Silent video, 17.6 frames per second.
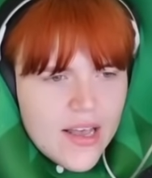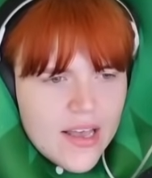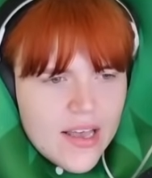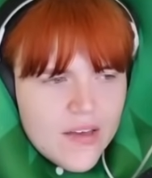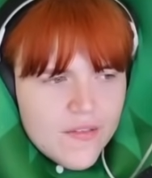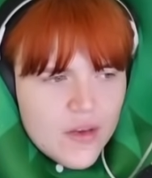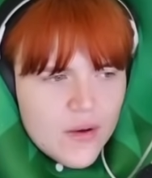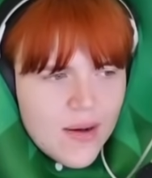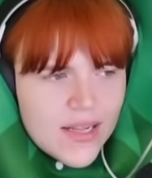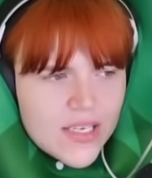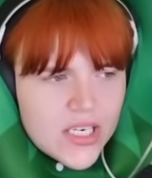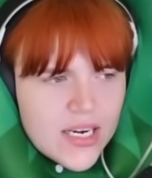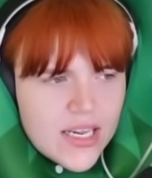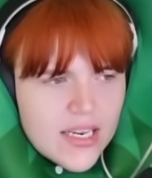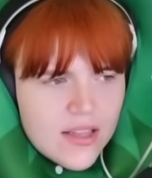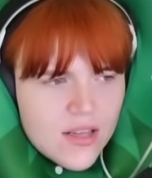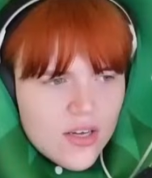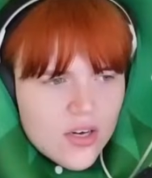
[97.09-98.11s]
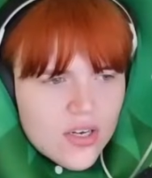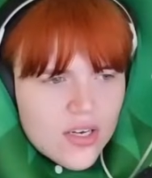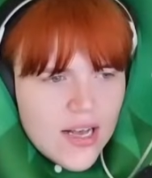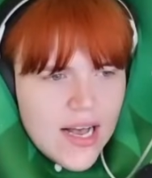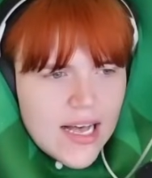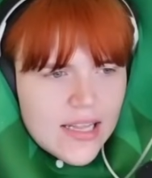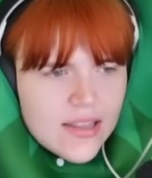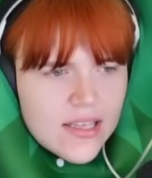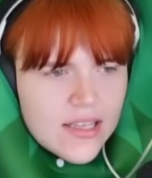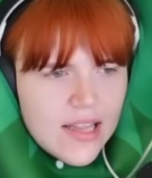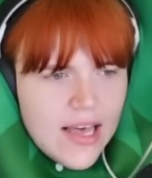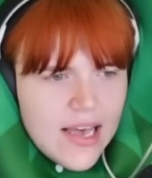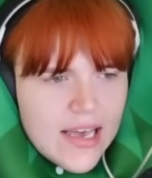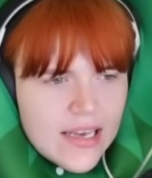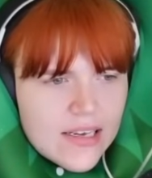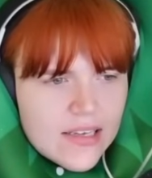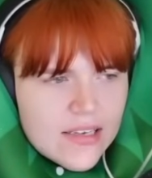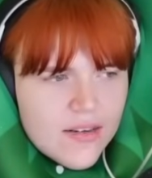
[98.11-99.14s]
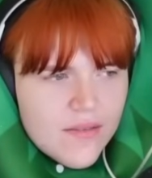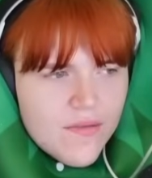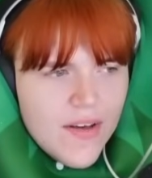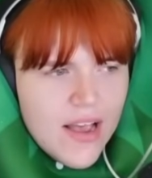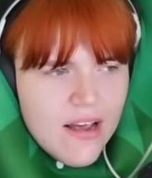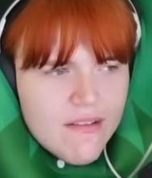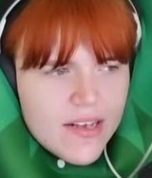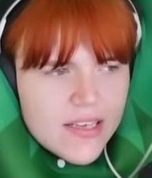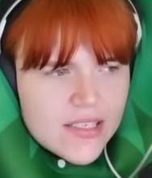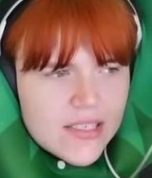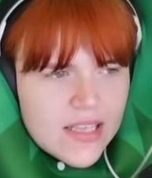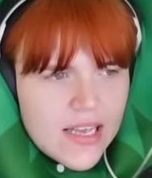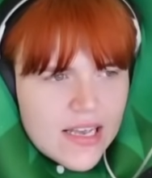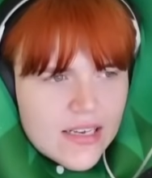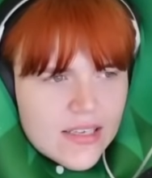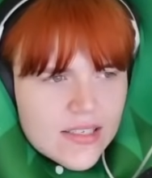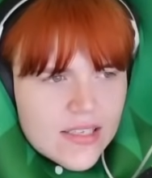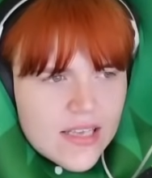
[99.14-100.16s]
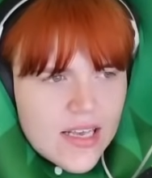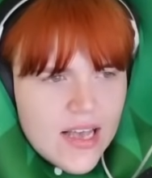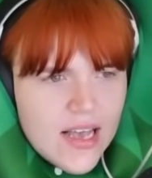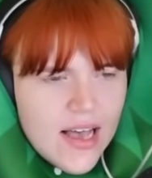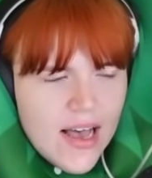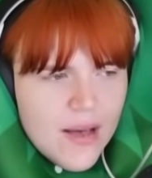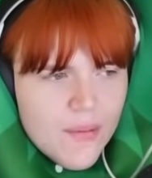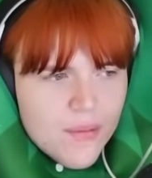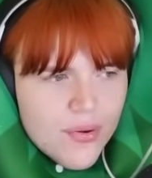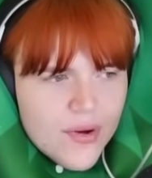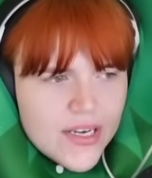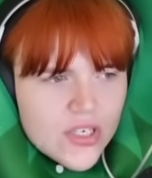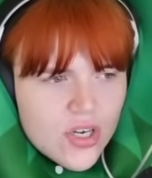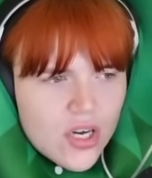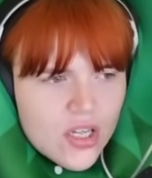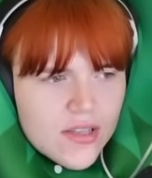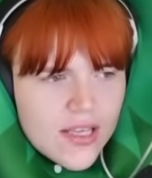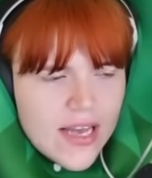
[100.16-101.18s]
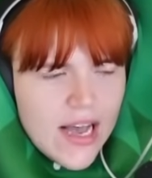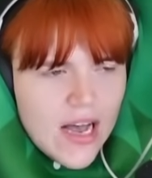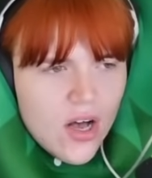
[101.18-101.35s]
If you actually look at the like various things, I'm pretty sure they are